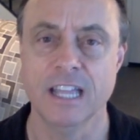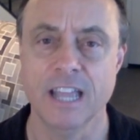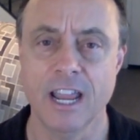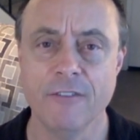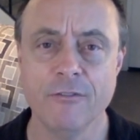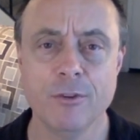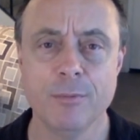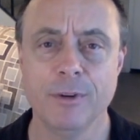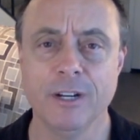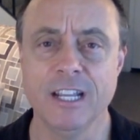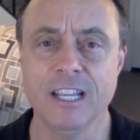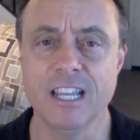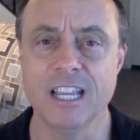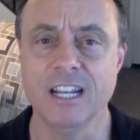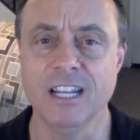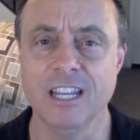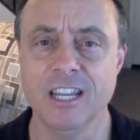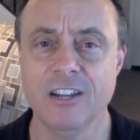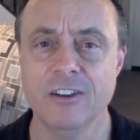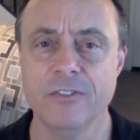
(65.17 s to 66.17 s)
everybody can
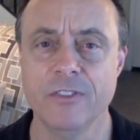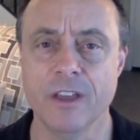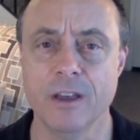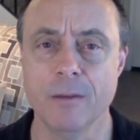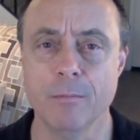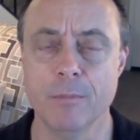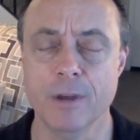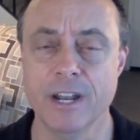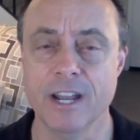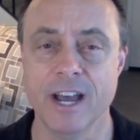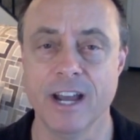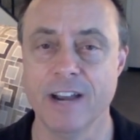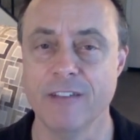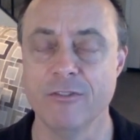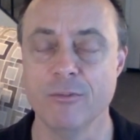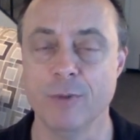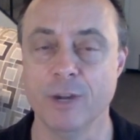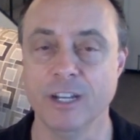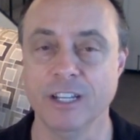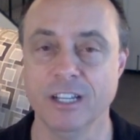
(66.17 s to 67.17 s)
hear them, but not
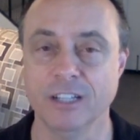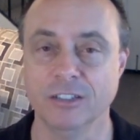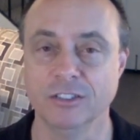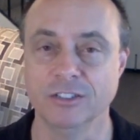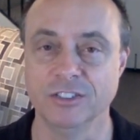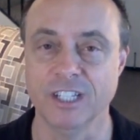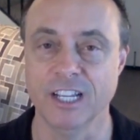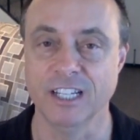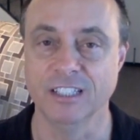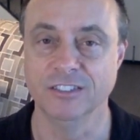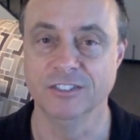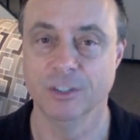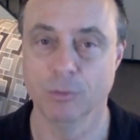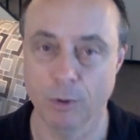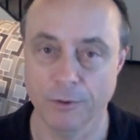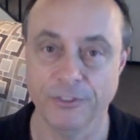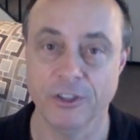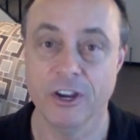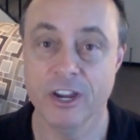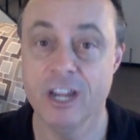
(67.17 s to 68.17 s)
everybody understands that
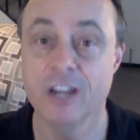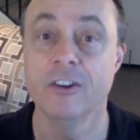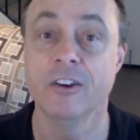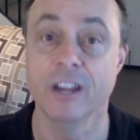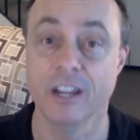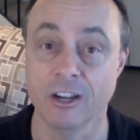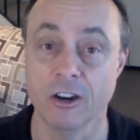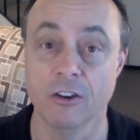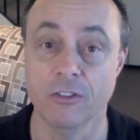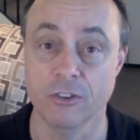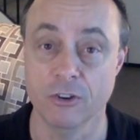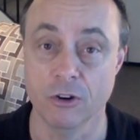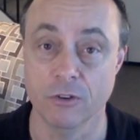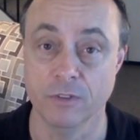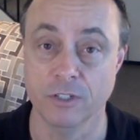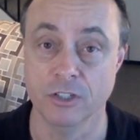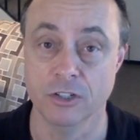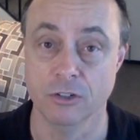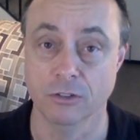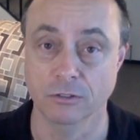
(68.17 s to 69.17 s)
what they're hearing are the
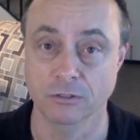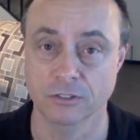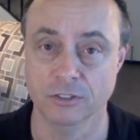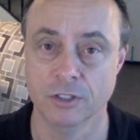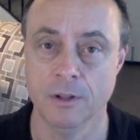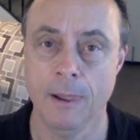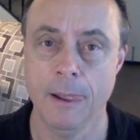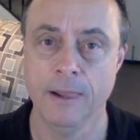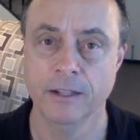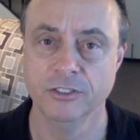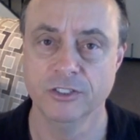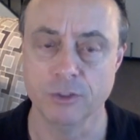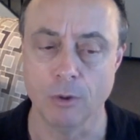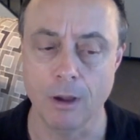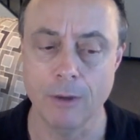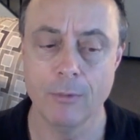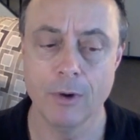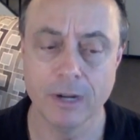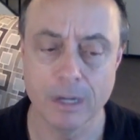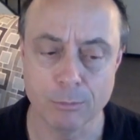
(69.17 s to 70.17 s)
overtones. So I
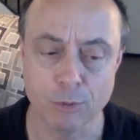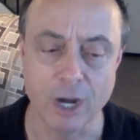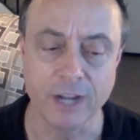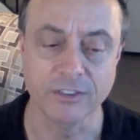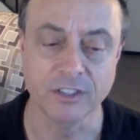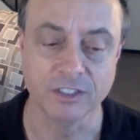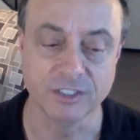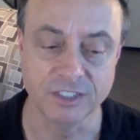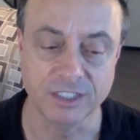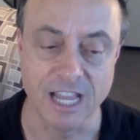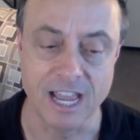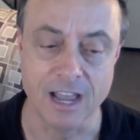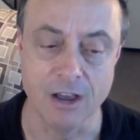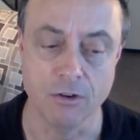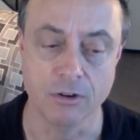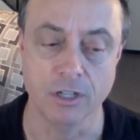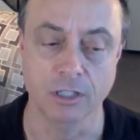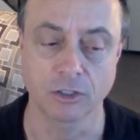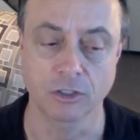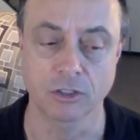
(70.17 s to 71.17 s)
want to break this
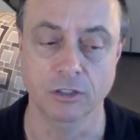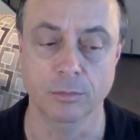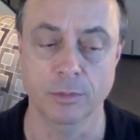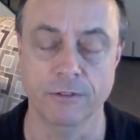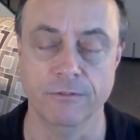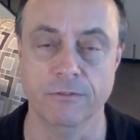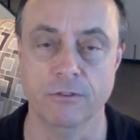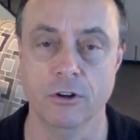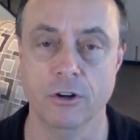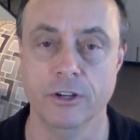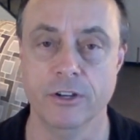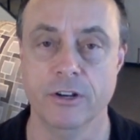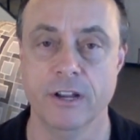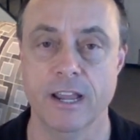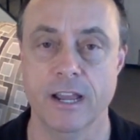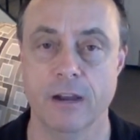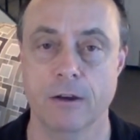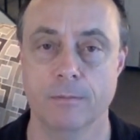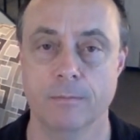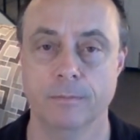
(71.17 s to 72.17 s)
down a little bit for you
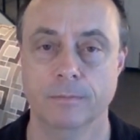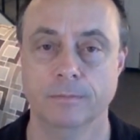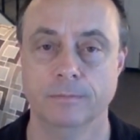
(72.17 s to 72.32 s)
now.